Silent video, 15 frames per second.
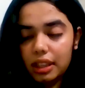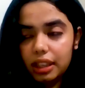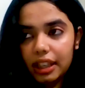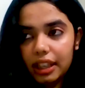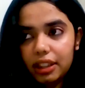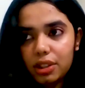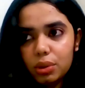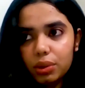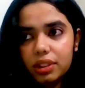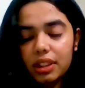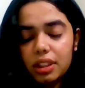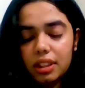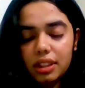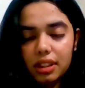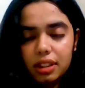clicked so
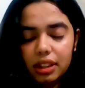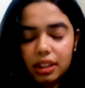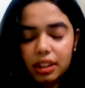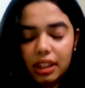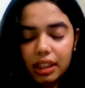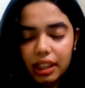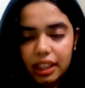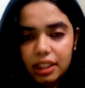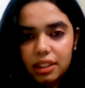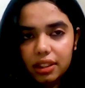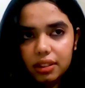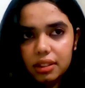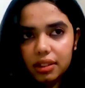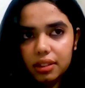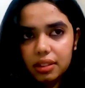clicked
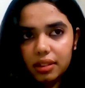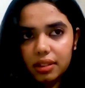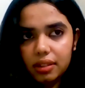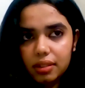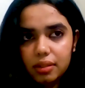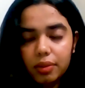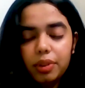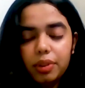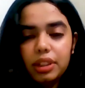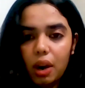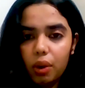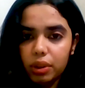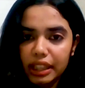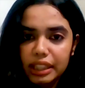without